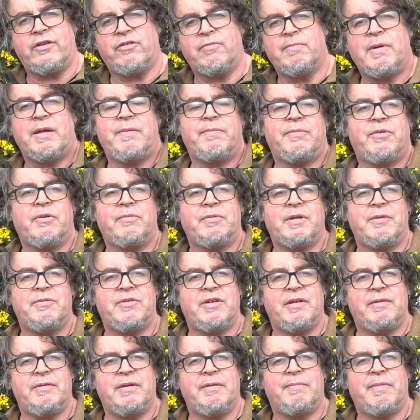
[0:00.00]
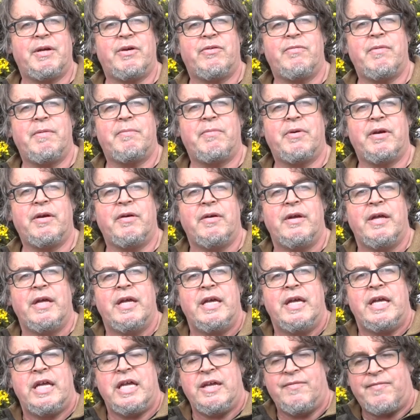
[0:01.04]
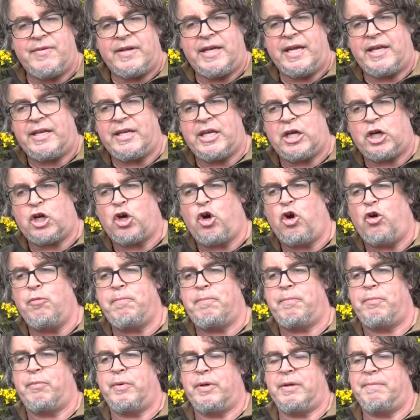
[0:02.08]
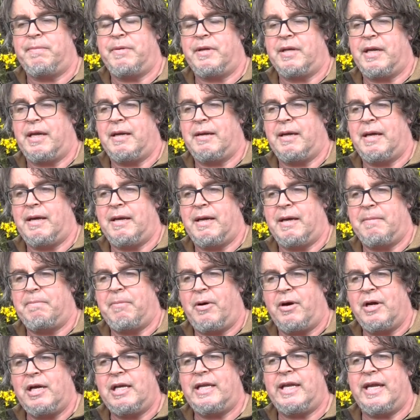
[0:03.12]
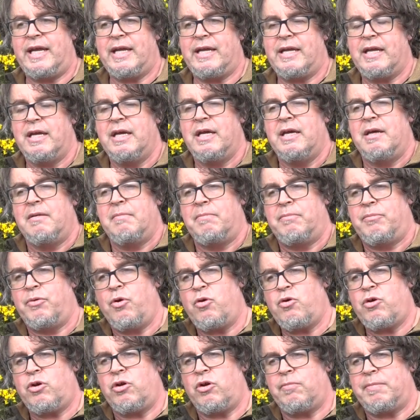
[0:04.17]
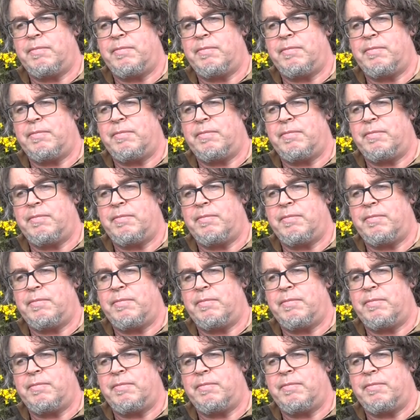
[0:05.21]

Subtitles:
Sometimes you might remember even getting a cup with a boiled egg, broken